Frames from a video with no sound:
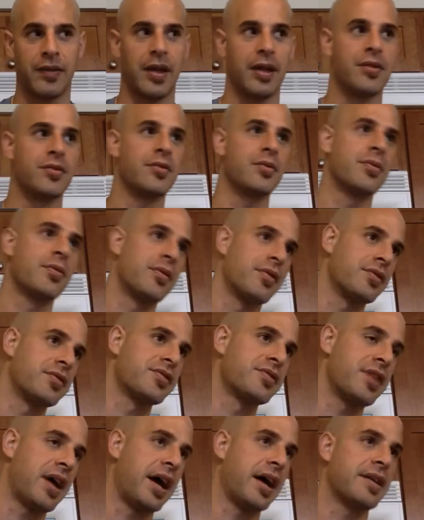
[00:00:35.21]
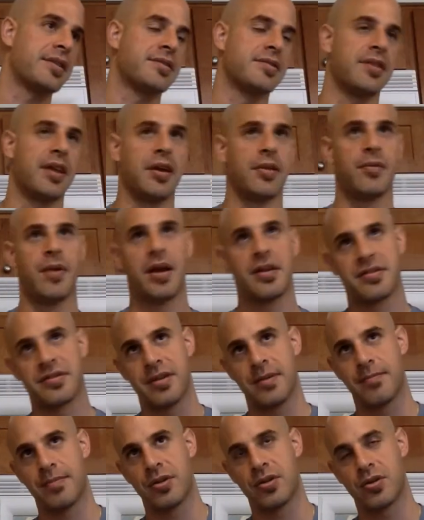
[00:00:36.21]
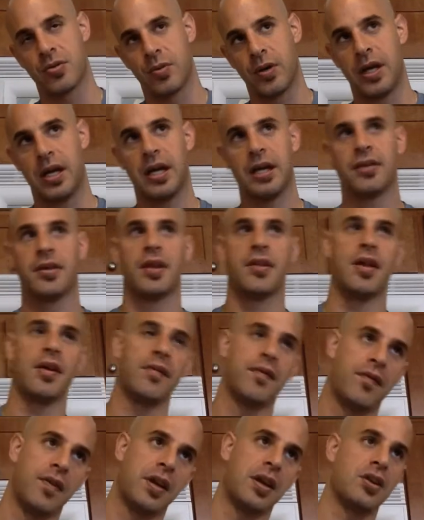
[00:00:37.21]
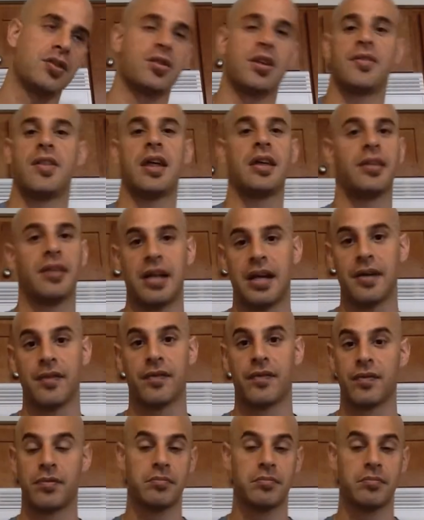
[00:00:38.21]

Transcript: they do their sets, they rest in between, then they finish, then they leave.